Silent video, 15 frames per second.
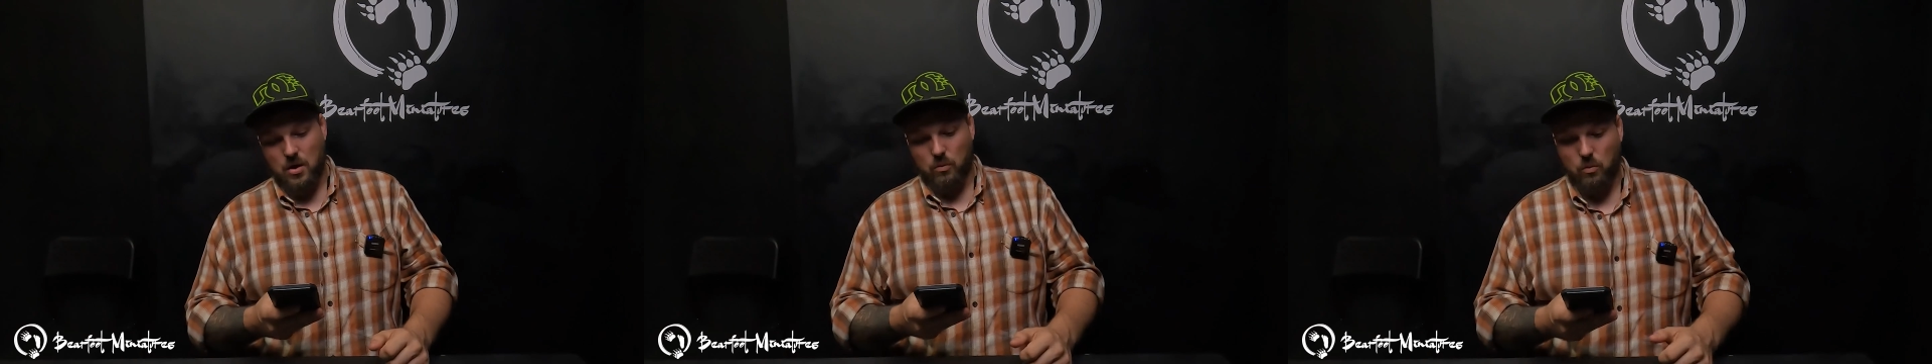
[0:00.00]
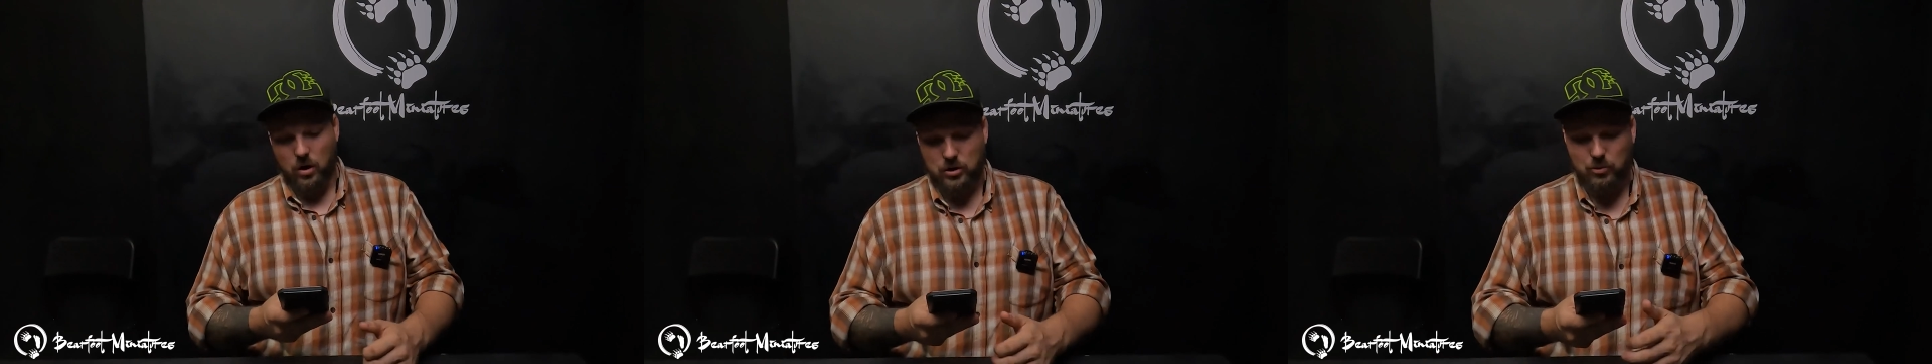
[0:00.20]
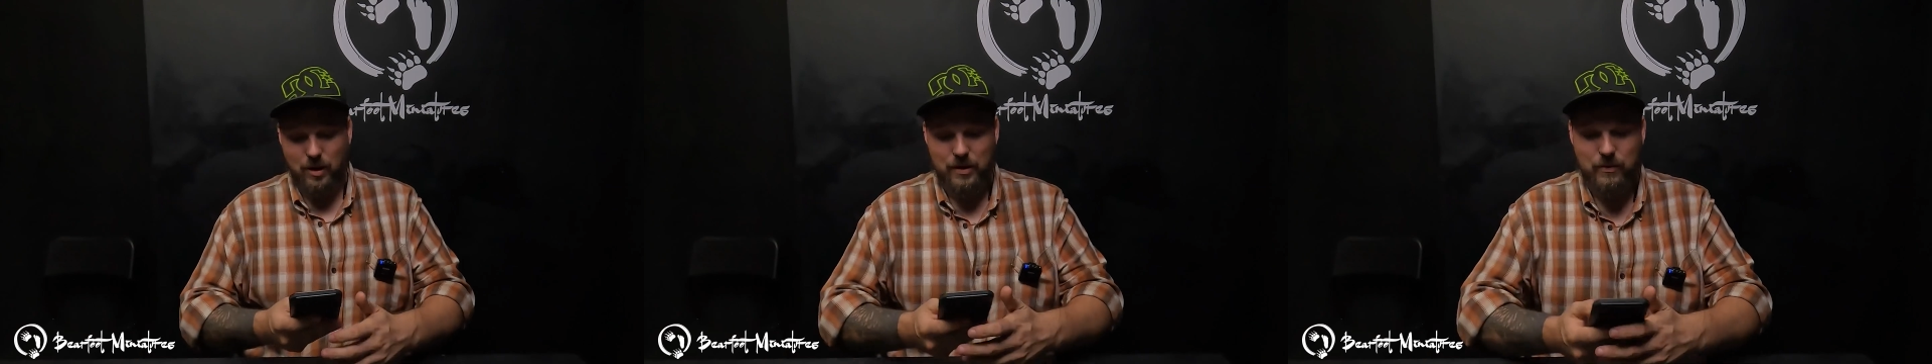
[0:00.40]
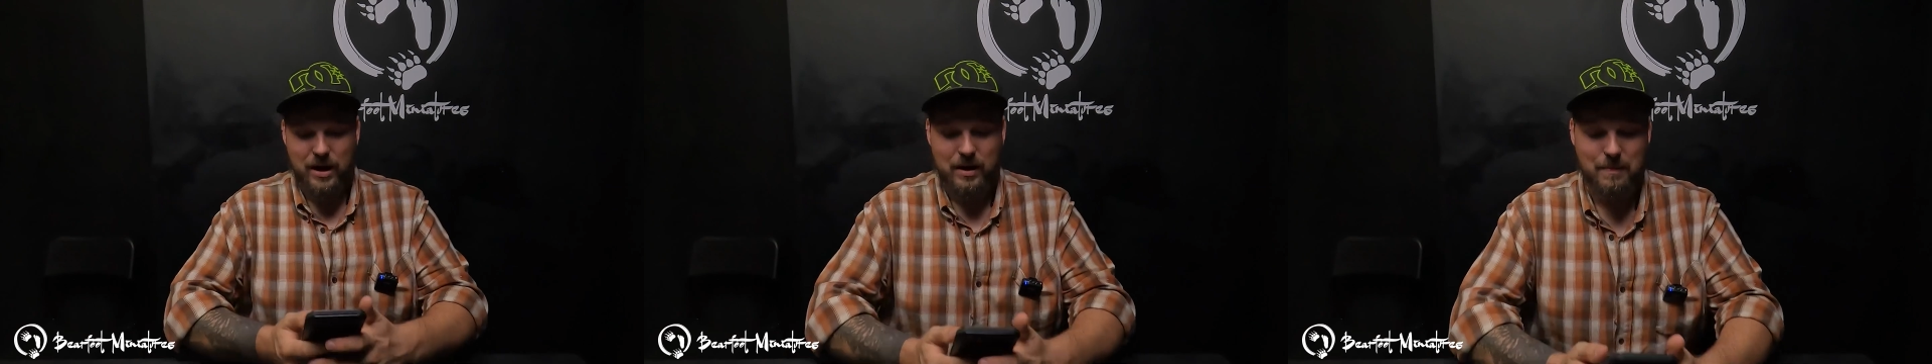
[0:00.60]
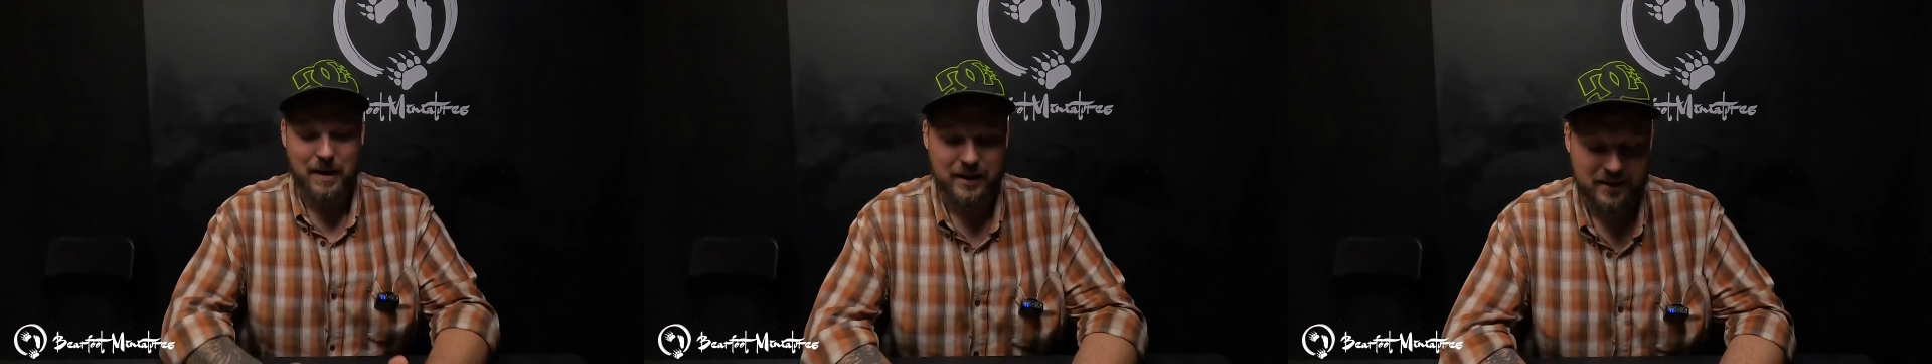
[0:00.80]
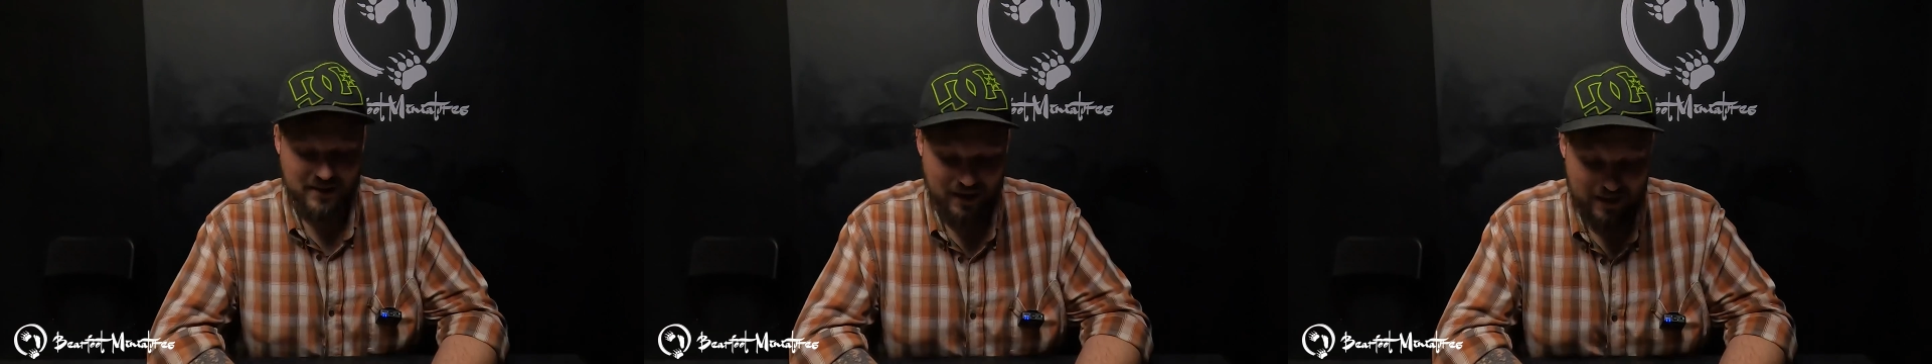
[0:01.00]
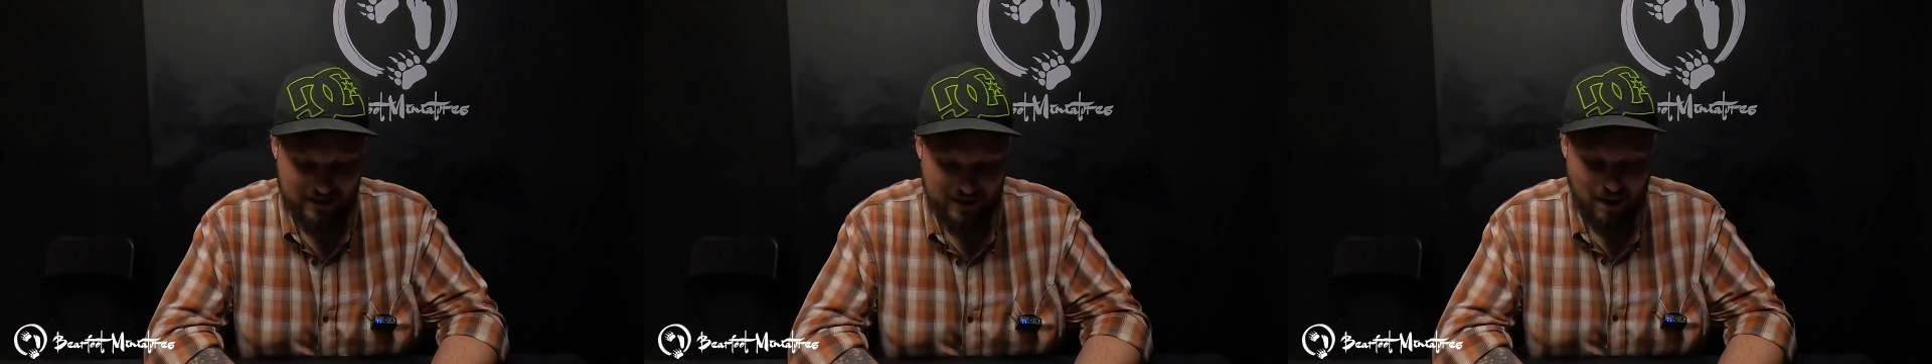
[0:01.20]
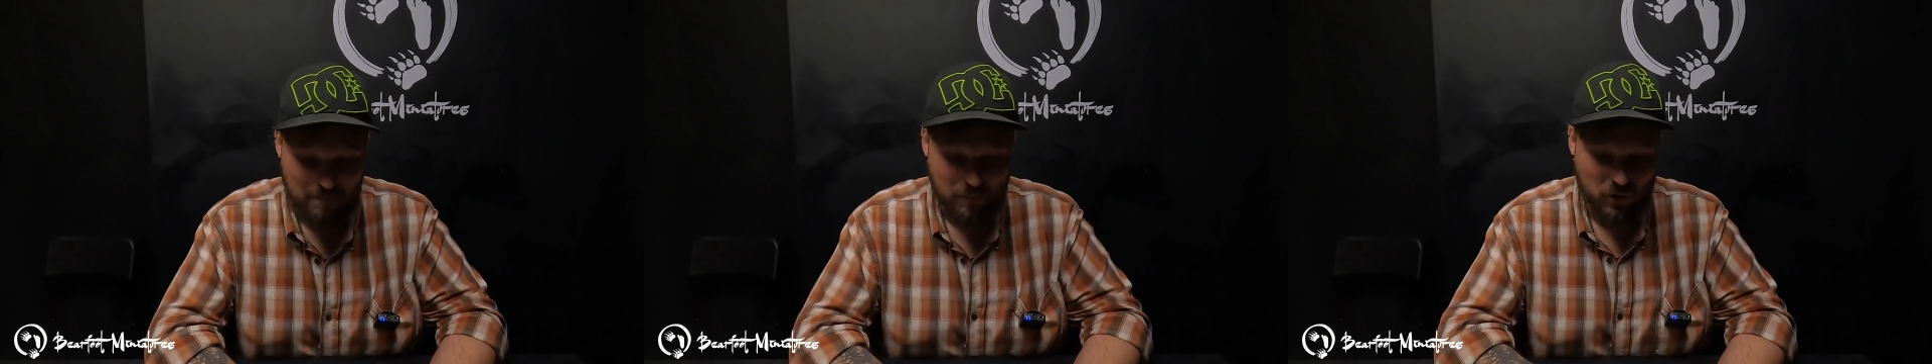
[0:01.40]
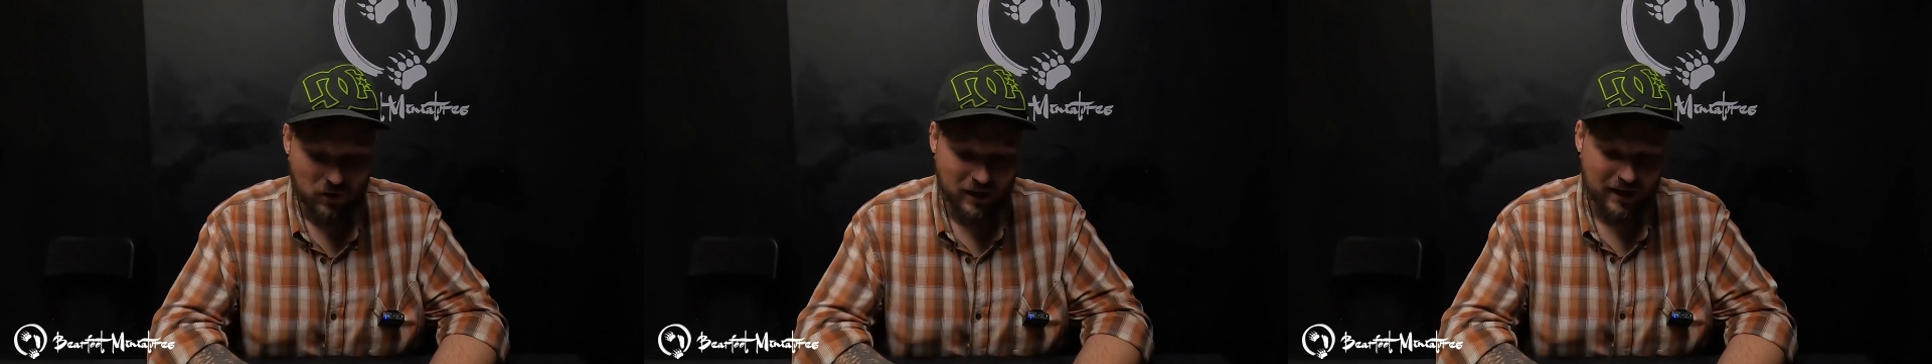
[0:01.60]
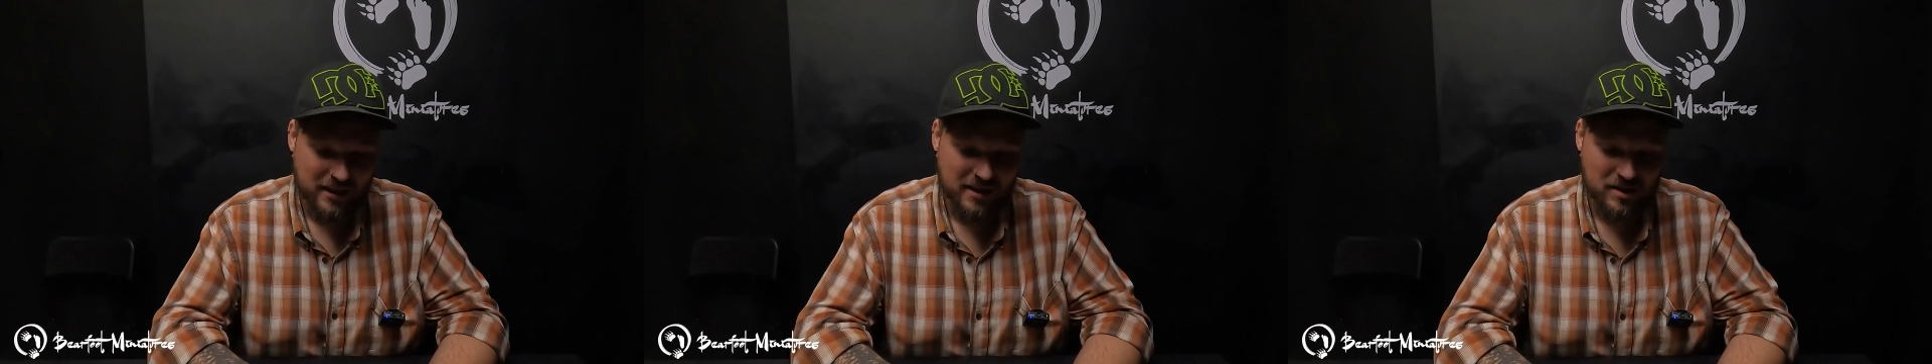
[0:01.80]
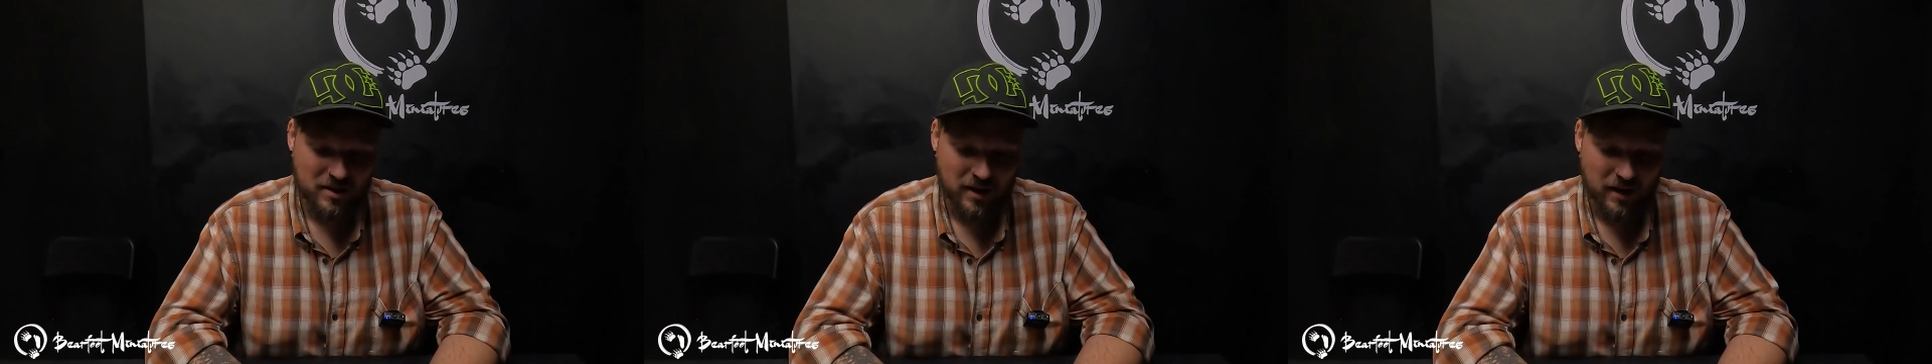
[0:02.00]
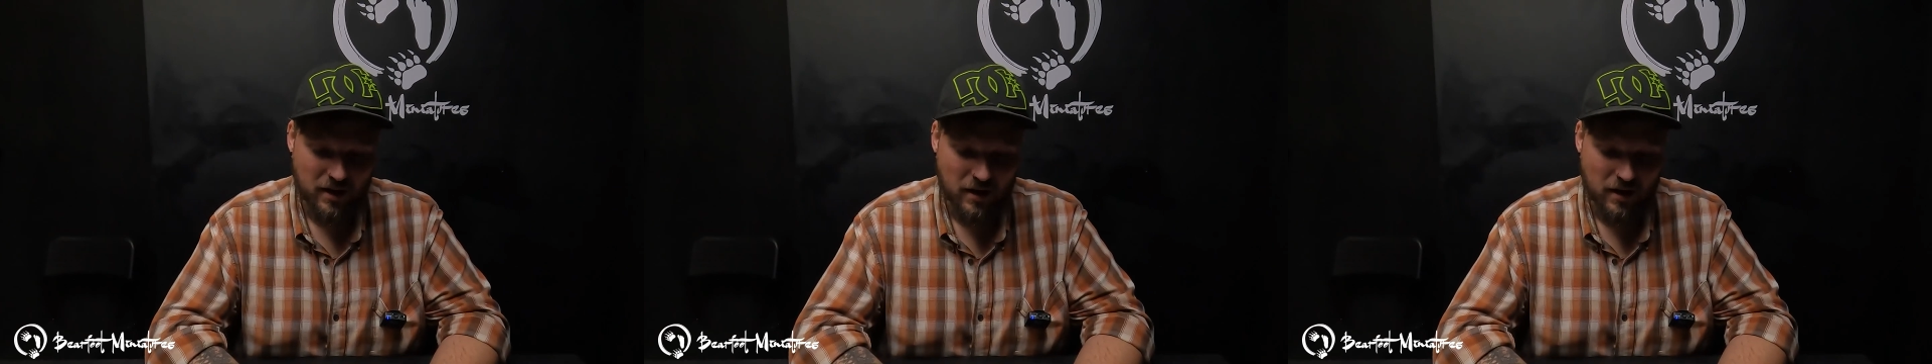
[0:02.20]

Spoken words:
What do I recommend as an example list?